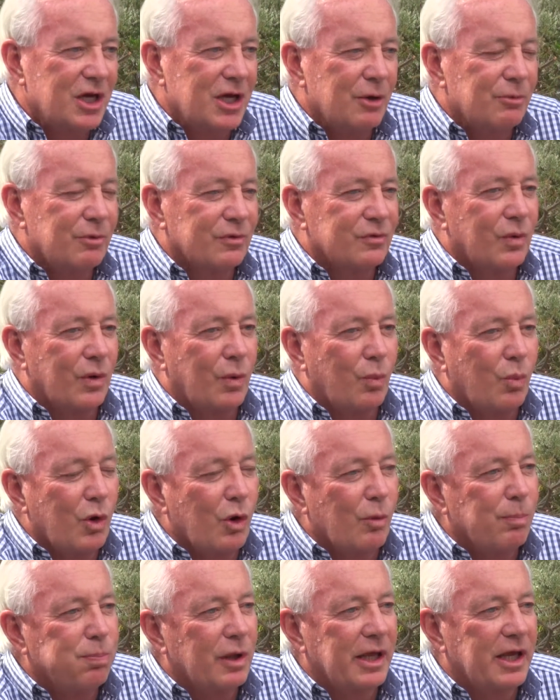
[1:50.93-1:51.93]
and we've got a
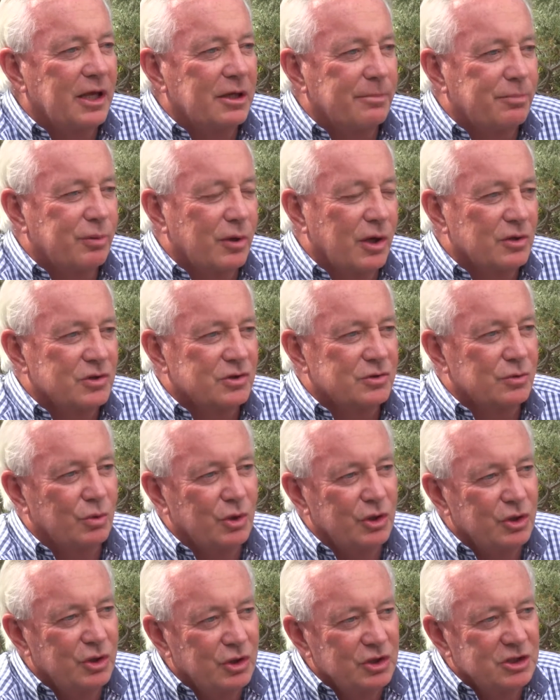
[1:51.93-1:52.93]
well-planned approach to
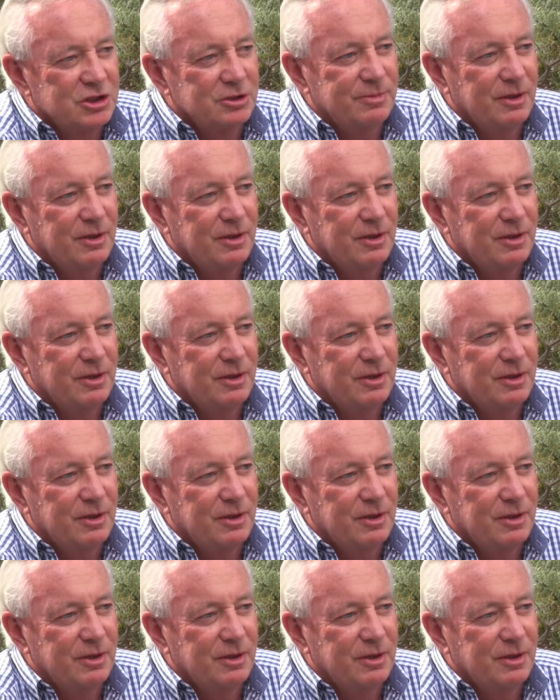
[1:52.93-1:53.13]
what needs